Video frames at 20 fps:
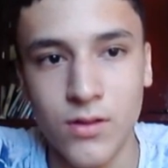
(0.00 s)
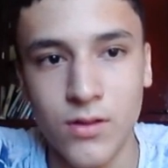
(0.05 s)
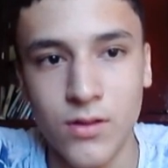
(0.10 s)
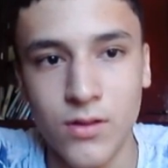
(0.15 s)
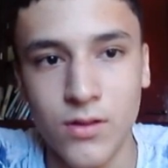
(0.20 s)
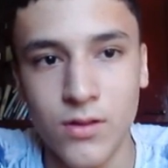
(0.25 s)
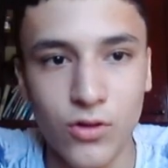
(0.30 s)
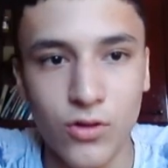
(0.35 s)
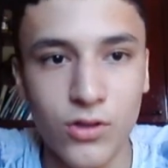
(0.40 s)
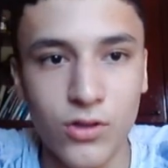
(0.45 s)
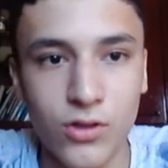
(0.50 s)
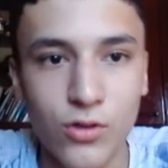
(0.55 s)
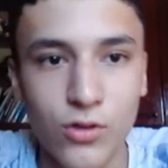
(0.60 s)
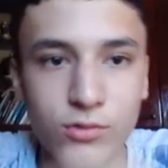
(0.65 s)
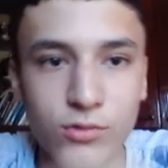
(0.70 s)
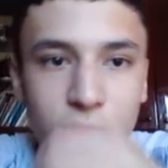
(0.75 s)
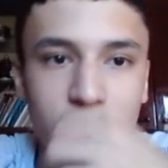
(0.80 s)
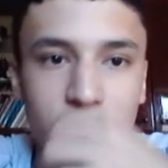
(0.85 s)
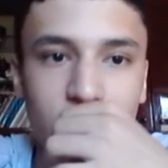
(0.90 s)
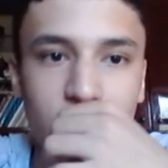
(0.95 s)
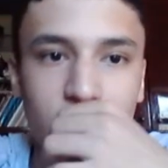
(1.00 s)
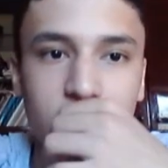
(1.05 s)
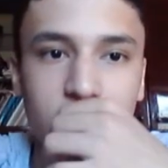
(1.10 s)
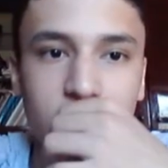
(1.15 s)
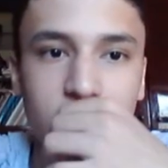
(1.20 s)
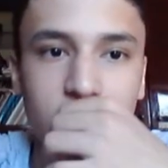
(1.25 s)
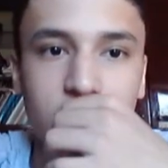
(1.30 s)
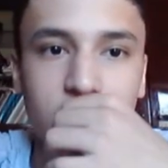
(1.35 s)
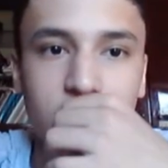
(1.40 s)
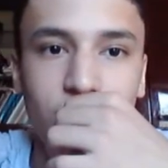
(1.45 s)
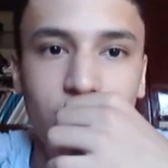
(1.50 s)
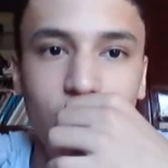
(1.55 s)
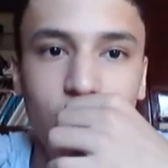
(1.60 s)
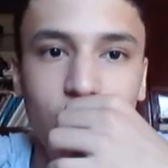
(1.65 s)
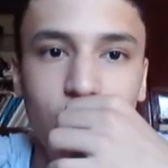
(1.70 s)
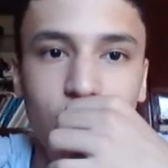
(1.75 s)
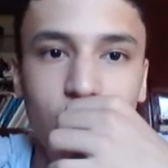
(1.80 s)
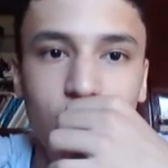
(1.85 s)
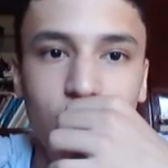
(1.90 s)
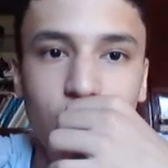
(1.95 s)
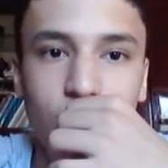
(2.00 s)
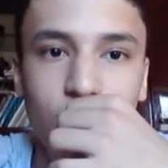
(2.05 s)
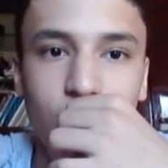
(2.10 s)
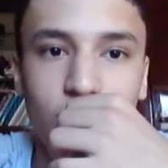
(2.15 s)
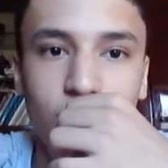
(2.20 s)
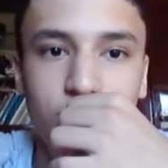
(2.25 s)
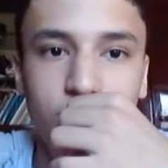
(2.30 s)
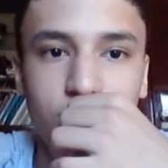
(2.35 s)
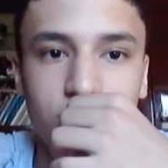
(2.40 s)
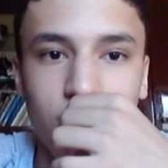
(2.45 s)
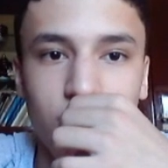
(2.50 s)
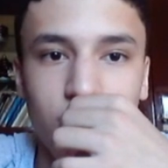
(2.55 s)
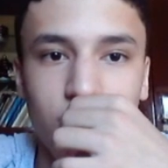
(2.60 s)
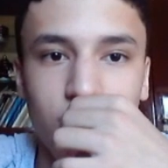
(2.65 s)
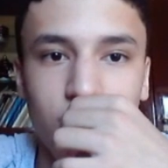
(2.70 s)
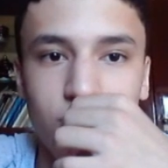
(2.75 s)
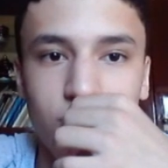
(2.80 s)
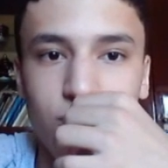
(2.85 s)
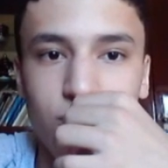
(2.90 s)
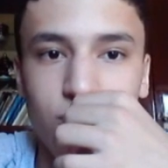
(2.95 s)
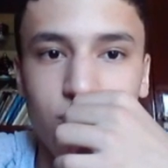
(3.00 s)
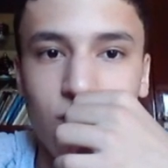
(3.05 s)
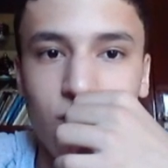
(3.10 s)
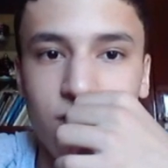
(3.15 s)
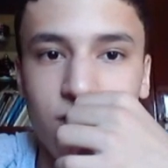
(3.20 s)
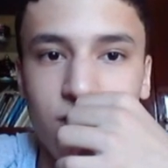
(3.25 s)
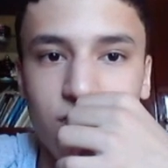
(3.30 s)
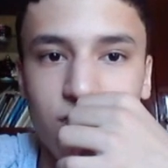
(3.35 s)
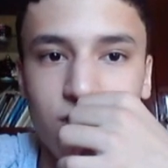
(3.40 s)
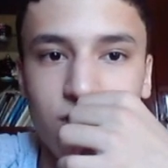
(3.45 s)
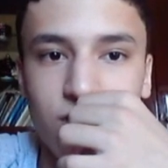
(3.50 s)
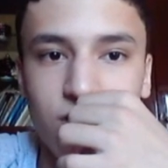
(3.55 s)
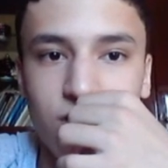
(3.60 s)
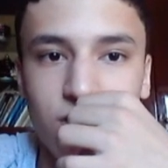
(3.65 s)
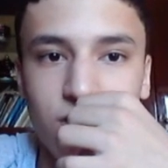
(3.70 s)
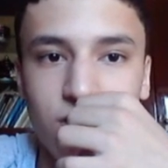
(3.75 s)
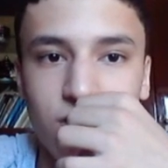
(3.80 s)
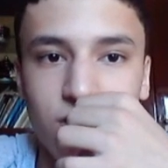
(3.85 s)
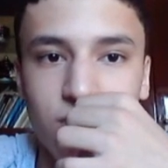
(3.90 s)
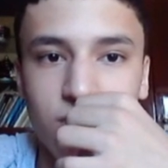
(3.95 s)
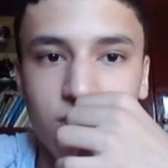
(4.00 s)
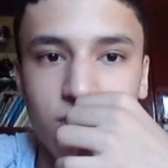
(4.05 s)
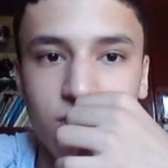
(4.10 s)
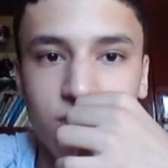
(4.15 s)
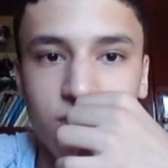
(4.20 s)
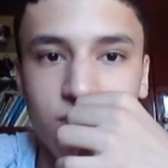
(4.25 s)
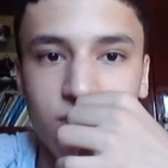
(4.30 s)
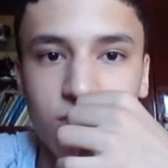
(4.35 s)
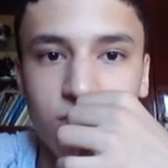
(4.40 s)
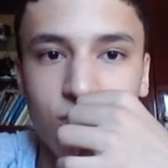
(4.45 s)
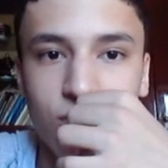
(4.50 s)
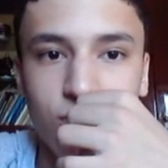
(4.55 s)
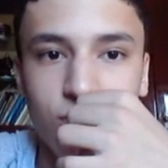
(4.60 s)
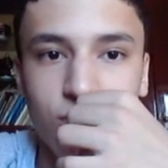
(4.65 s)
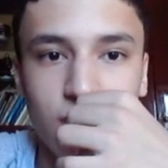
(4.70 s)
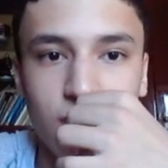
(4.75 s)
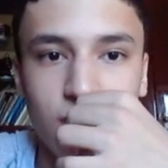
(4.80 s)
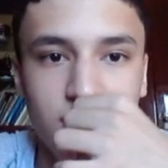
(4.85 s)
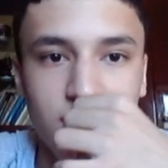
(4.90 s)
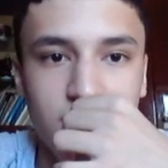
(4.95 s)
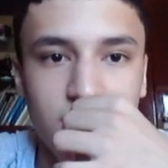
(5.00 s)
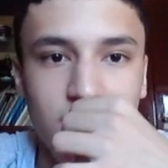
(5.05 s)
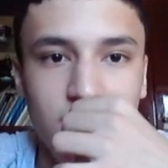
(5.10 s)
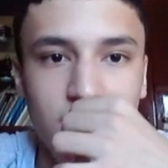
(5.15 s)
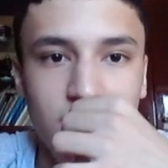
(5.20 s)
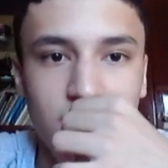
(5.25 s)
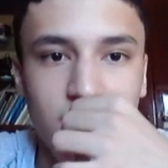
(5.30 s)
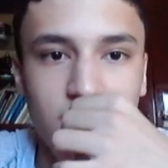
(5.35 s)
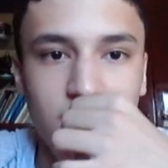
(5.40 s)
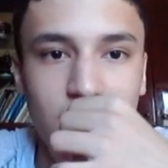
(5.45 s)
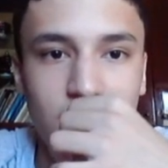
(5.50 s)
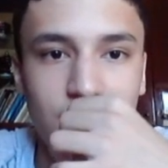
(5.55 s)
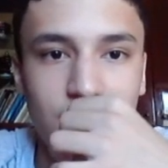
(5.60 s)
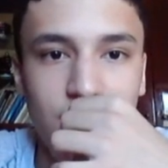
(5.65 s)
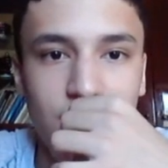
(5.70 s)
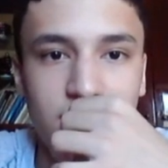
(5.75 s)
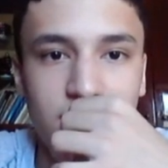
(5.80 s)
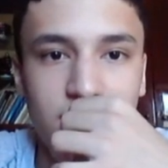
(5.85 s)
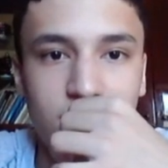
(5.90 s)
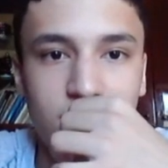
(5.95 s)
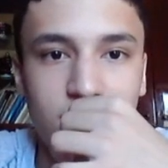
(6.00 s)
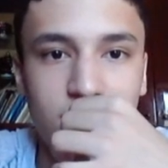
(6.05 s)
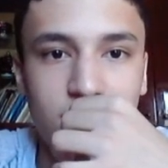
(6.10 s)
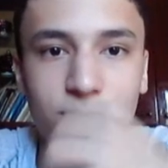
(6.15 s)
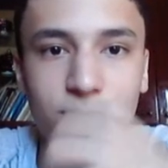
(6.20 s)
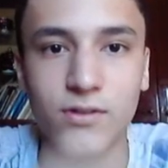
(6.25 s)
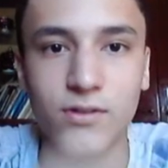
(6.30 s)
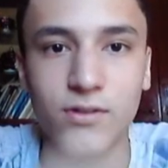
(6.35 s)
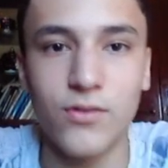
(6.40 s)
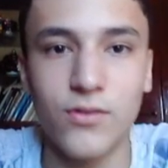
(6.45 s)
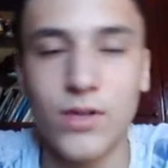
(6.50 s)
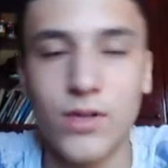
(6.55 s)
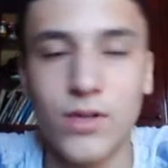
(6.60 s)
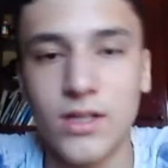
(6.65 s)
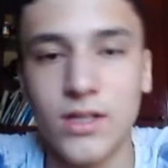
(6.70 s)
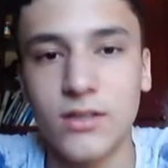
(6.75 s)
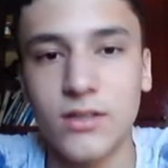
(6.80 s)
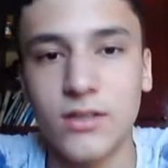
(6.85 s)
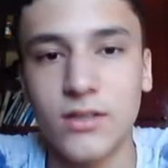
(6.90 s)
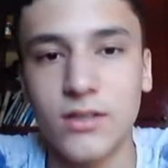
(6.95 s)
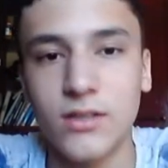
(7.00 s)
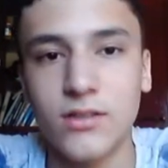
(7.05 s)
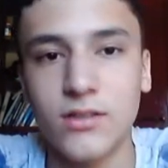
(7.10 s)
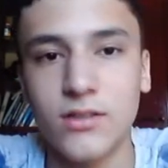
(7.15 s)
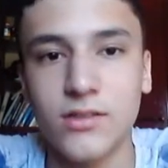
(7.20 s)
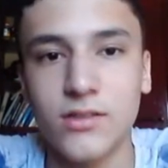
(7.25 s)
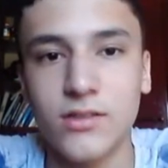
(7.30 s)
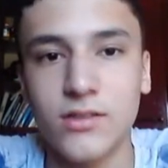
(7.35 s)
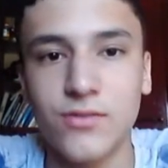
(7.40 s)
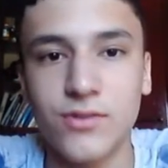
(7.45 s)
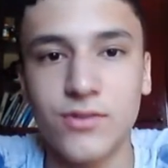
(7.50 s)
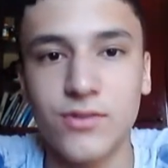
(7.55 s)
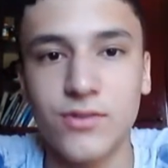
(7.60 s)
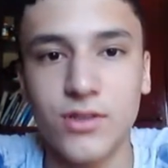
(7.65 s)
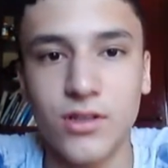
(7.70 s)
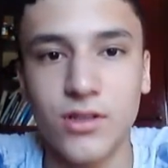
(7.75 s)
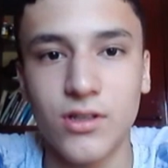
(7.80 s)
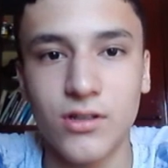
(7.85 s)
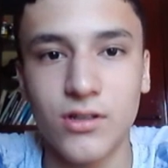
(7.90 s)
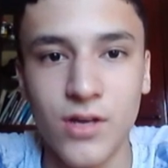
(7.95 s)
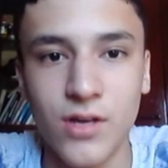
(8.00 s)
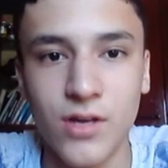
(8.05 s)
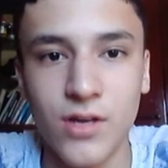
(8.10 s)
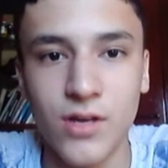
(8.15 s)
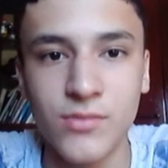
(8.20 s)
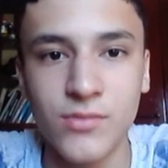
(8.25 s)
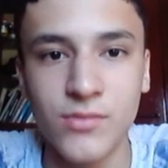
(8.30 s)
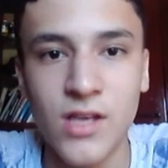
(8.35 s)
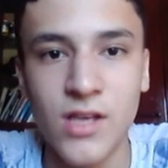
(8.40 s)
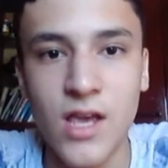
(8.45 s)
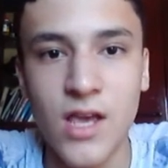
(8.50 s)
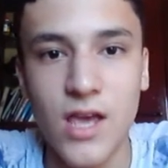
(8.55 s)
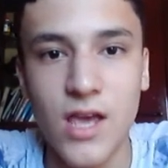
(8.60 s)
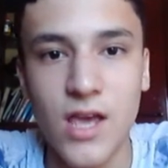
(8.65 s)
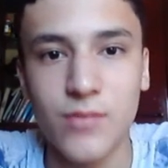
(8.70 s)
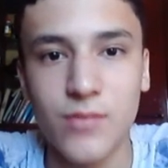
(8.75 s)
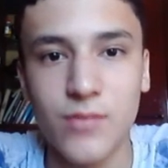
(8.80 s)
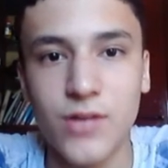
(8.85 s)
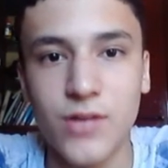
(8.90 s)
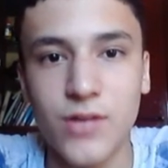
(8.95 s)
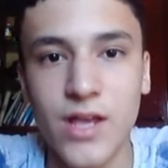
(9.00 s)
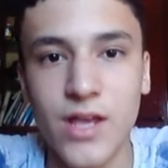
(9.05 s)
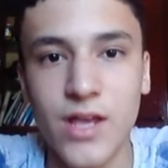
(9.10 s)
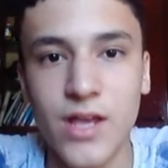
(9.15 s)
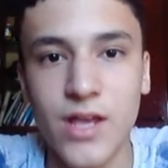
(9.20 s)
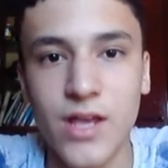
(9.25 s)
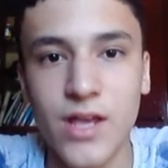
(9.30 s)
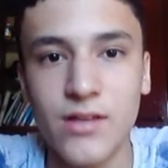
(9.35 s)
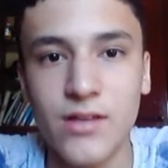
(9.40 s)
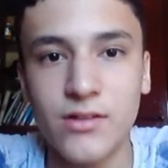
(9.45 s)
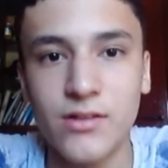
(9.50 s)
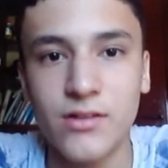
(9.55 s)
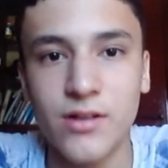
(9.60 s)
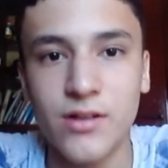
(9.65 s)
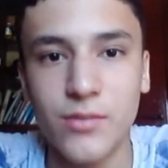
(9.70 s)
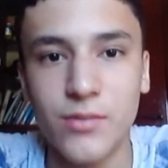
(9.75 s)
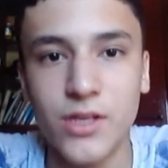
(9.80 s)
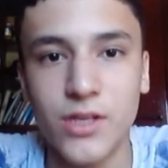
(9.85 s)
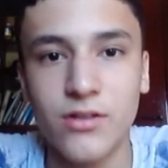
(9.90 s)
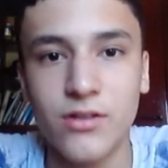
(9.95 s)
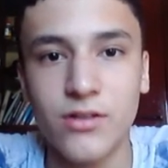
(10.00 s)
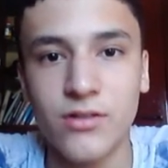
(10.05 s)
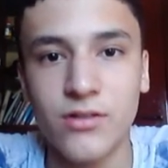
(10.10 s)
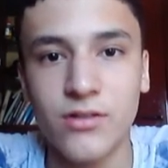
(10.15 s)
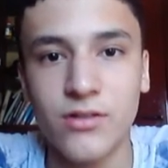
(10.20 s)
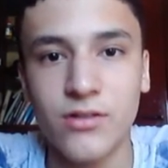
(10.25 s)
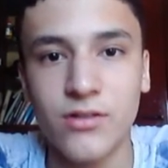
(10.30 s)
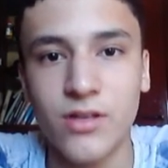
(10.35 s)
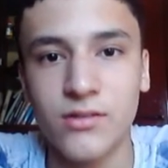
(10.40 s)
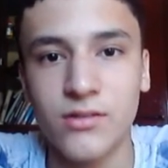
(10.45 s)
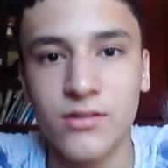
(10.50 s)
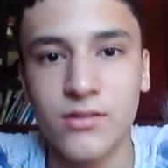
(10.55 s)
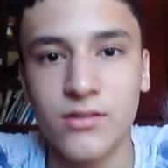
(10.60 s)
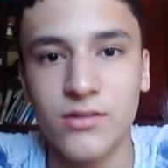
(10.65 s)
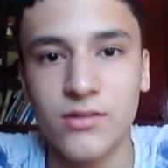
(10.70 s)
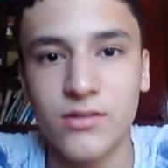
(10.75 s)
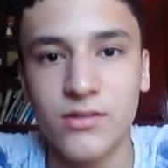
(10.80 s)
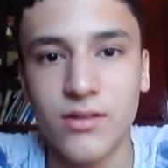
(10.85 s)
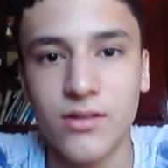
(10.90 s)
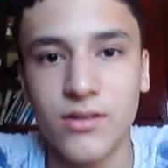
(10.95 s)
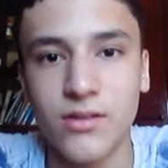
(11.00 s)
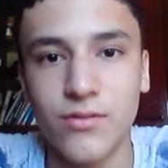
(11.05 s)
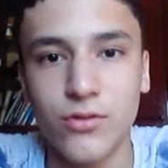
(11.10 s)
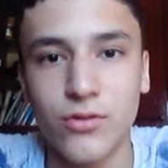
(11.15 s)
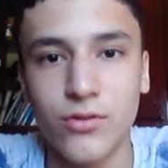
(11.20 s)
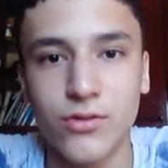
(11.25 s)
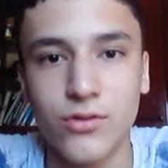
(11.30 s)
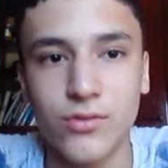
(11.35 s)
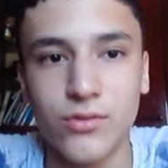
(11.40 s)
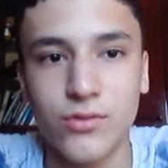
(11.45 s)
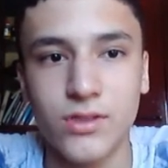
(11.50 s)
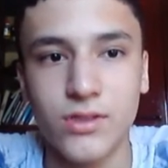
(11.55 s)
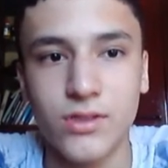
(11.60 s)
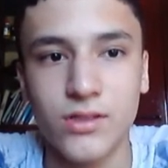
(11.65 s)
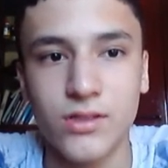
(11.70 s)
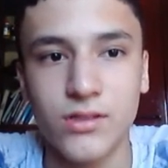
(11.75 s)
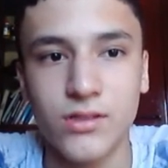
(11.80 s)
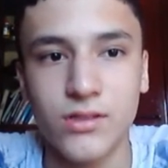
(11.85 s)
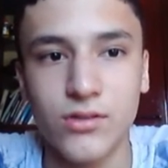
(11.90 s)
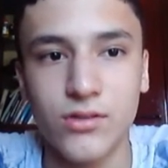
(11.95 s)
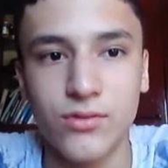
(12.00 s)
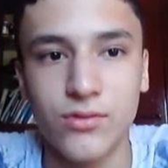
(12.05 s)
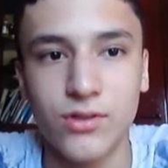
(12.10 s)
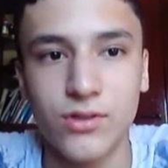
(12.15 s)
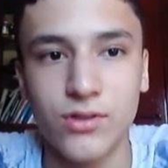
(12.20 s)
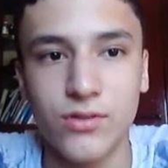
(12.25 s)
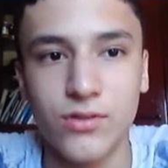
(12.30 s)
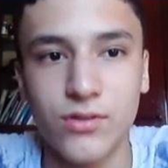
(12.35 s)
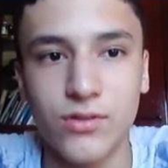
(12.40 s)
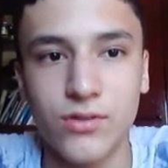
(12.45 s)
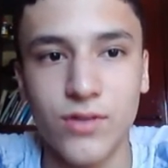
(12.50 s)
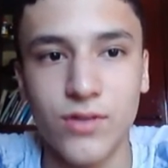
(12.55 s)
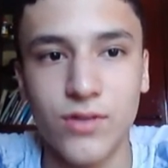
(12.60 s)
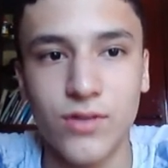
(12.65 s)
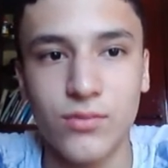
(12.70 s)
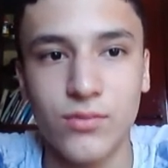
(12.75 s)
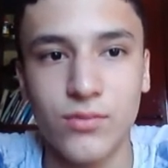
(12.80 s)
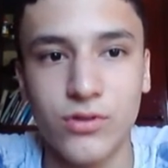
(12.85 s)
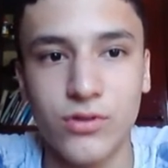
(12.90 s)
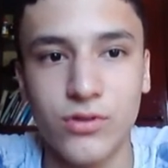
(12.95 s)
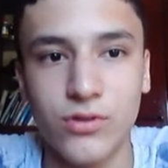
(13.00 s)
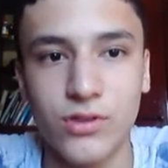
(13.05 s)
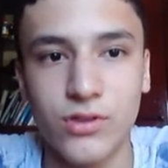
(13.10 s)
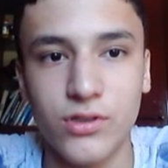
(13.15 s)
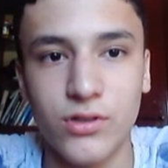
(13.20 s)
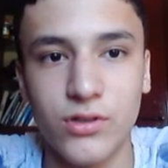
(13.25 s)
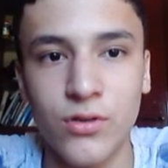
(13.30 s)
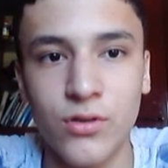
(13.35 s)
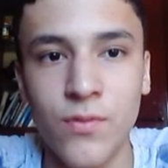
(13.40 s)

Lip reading: So an object has a volume of 200 centimeters cube and a mass of 170 grams. A beaker contains water with density of 1.0.